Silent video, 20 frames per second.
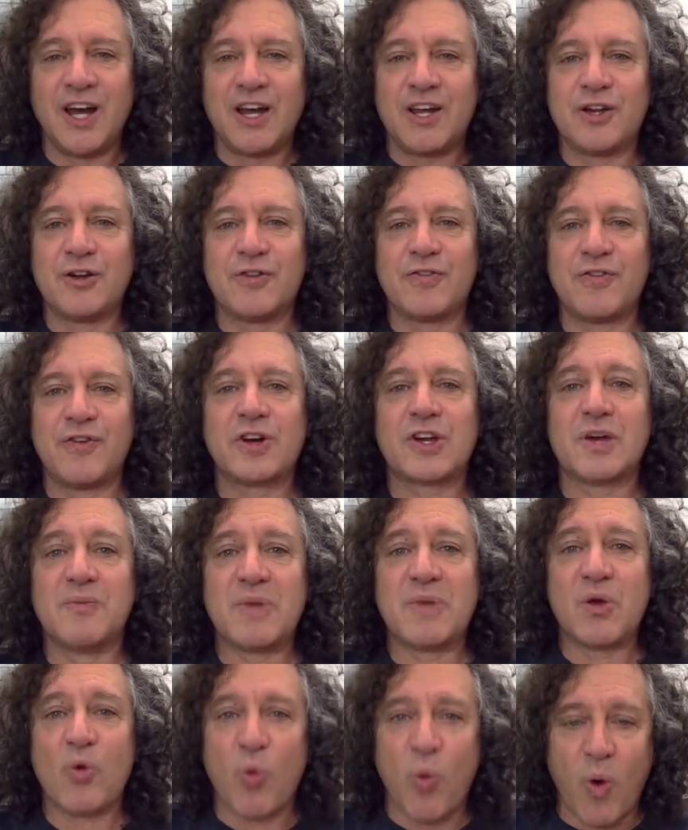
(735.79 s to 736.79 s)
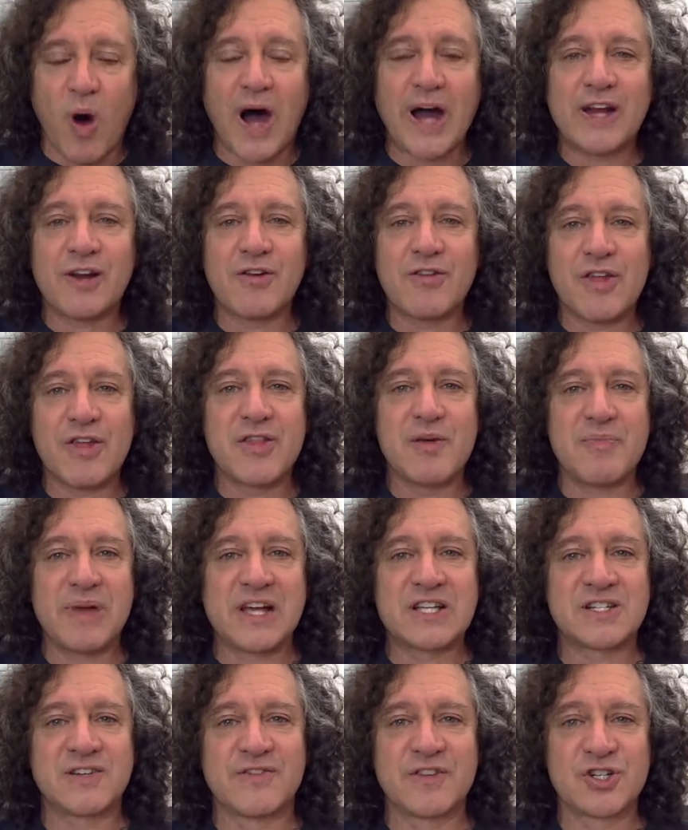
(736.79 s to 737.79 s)
your foot can be wider than the
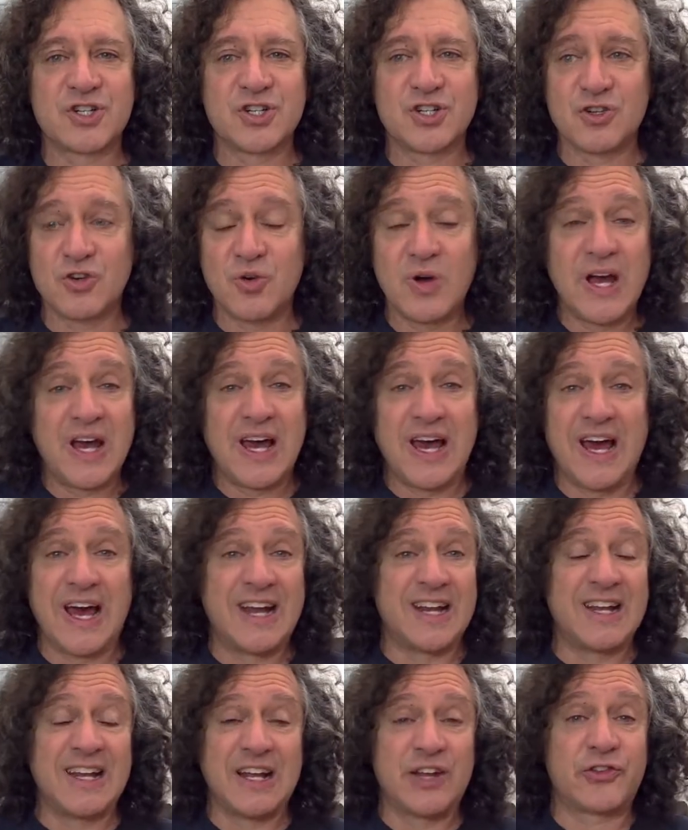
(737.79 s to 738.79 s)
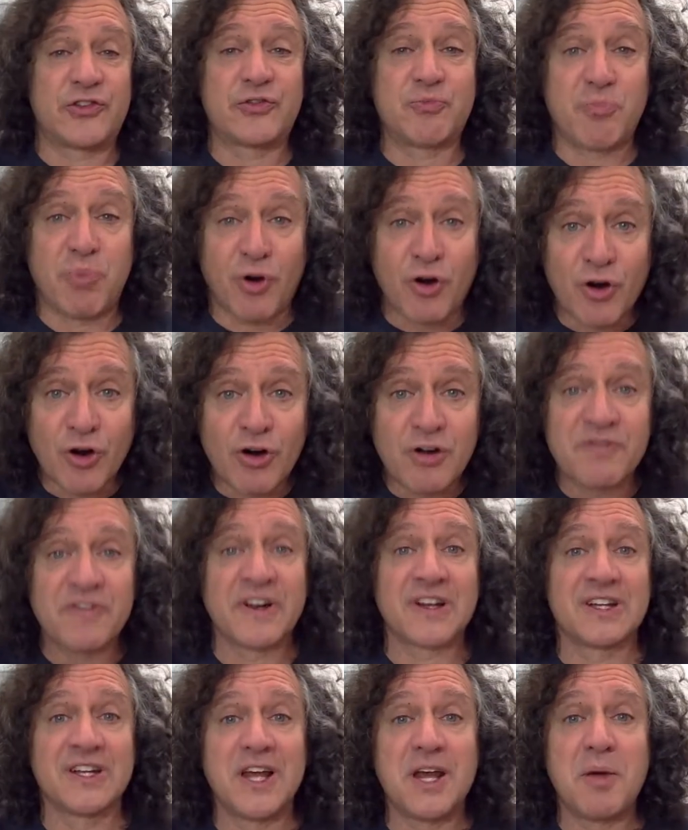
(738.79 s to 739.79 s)
base of the shoe, and it's
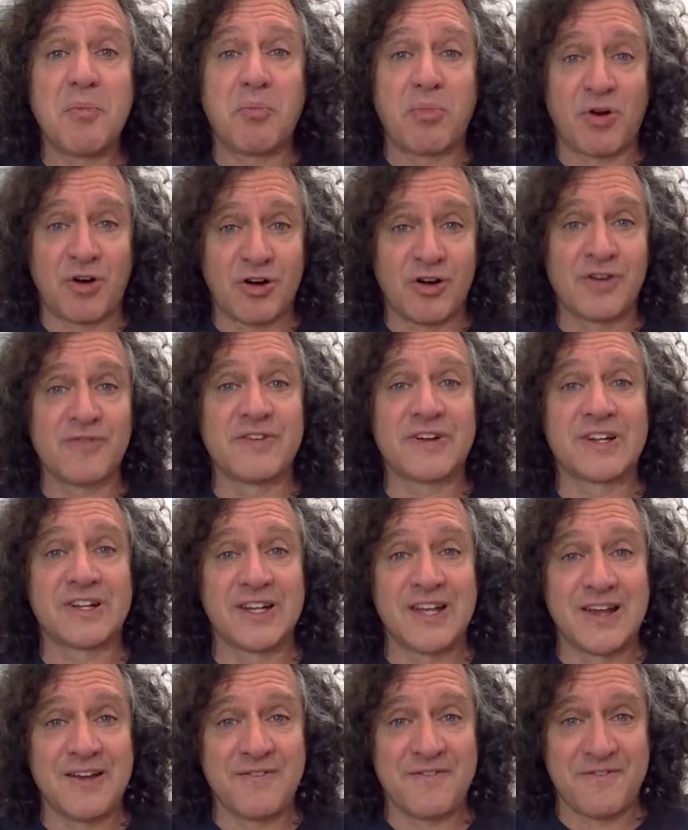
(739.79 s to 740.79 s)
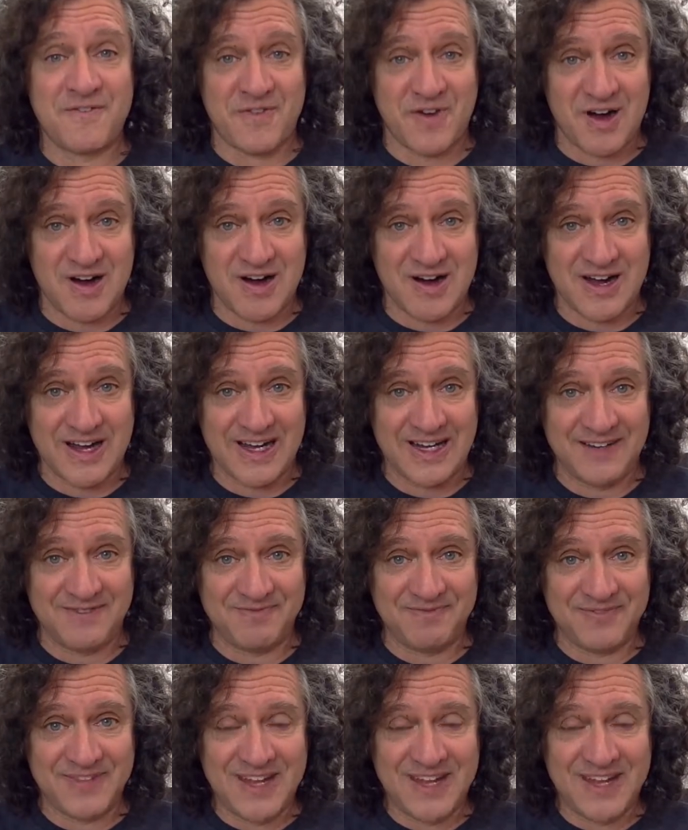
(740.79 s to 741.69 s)
perfectly, perfectly fine.